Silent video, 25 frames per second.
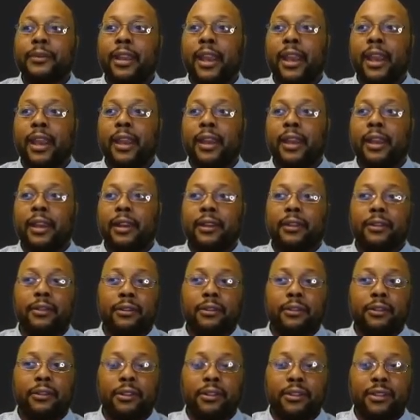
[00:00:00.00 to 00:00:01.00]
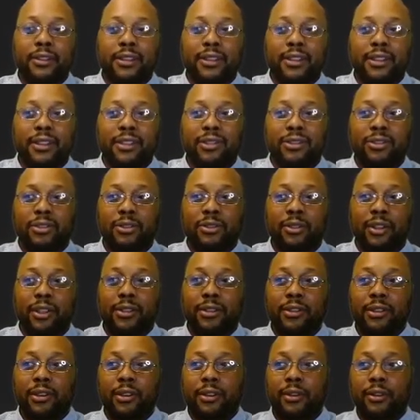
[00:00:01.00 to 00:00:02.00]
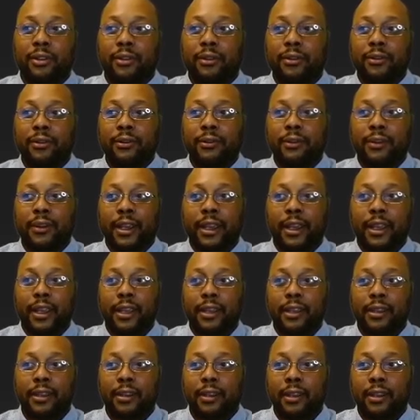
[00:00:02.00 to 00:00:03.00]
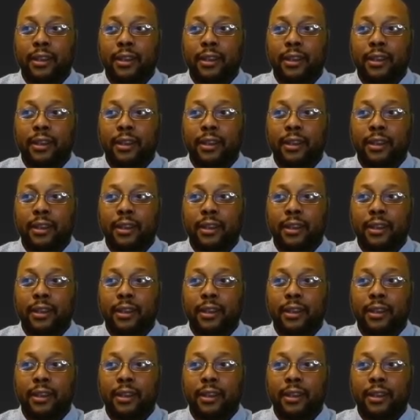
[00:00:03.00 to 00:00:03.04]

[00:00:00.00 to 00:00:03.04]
And usually strings are like